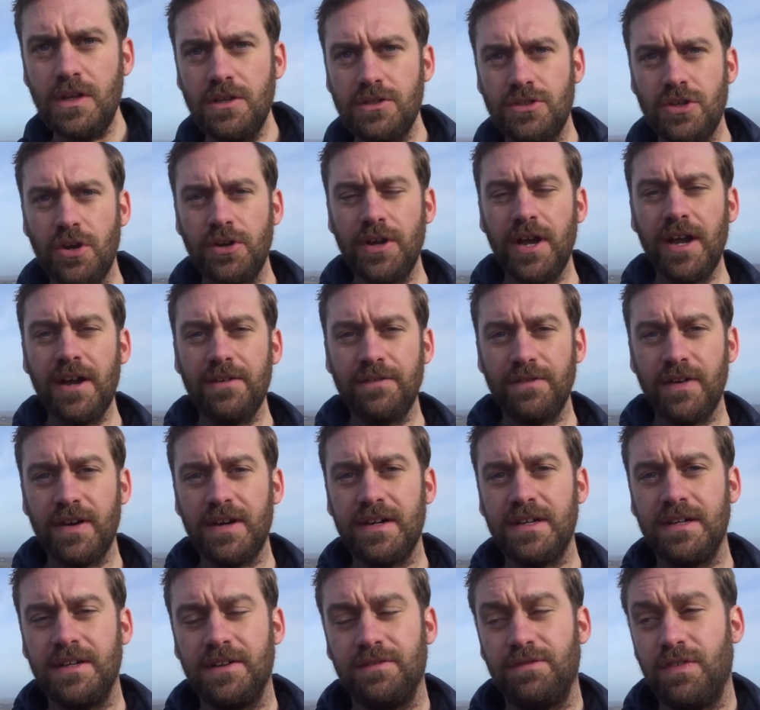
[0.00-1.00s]
So yeah,
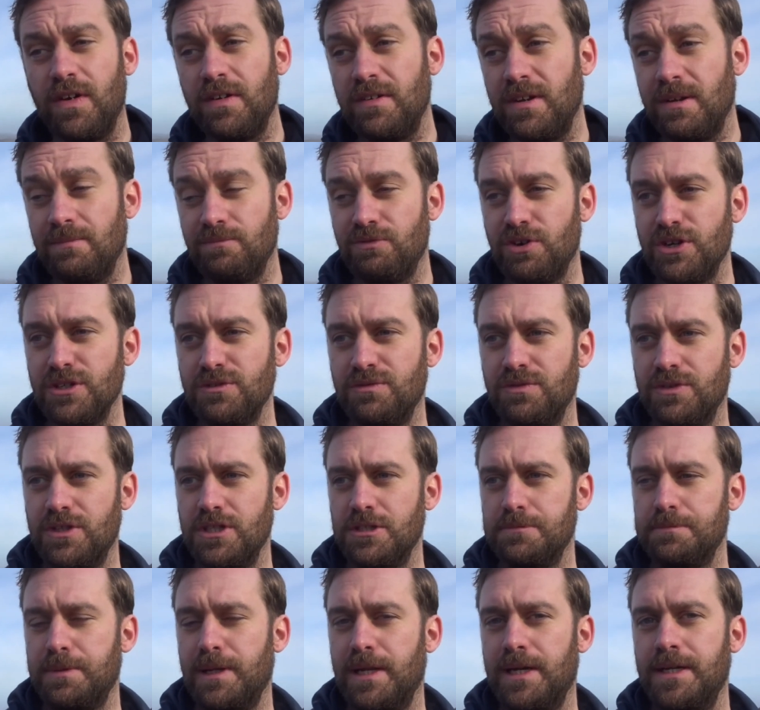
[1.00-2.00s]
very, very impressed with
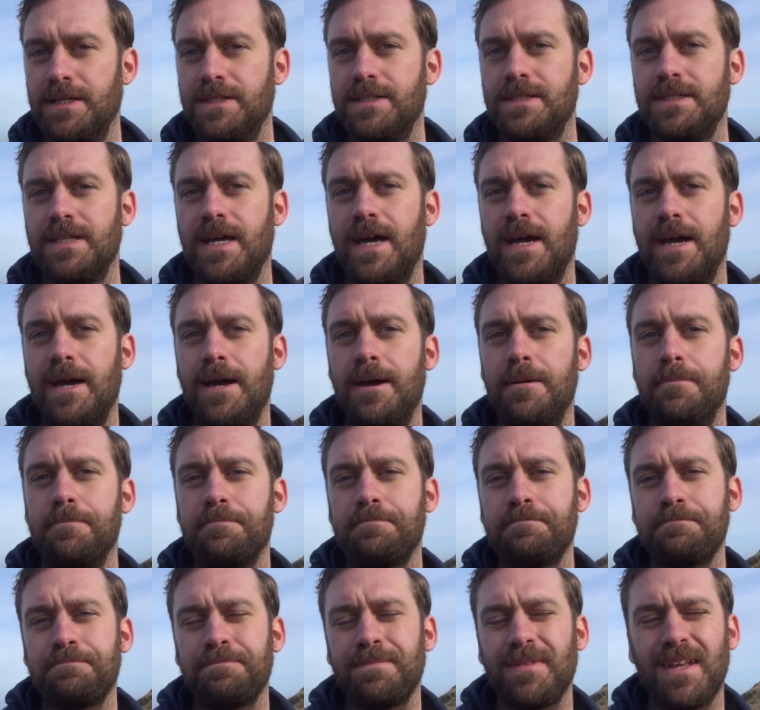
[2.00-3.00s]
this place.
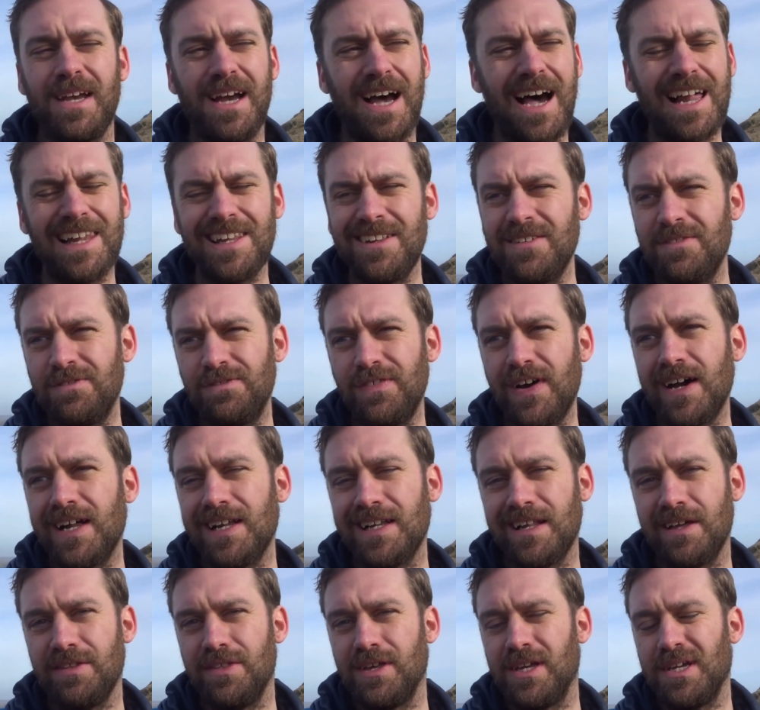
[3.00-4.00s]
Hallin
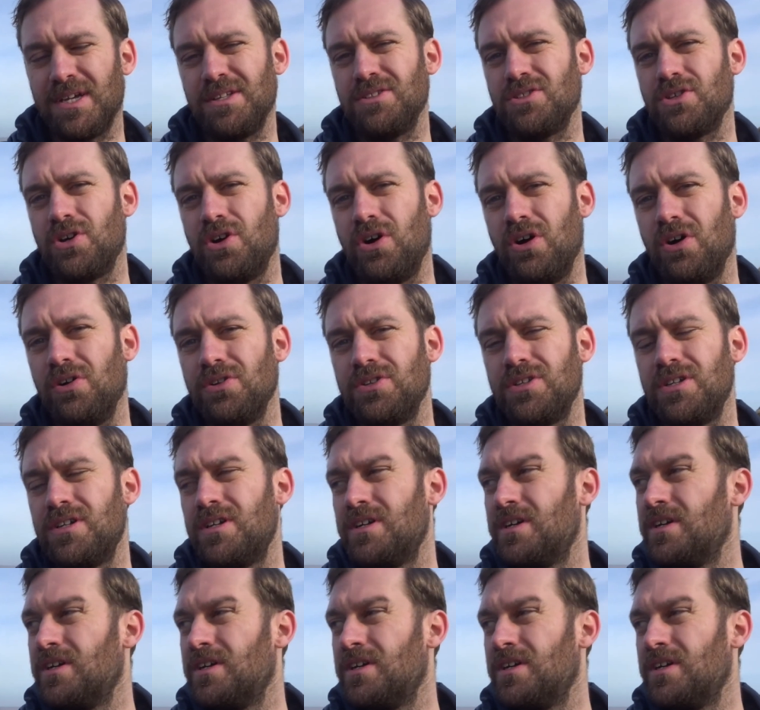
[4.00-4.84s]
Fell, I think it's called.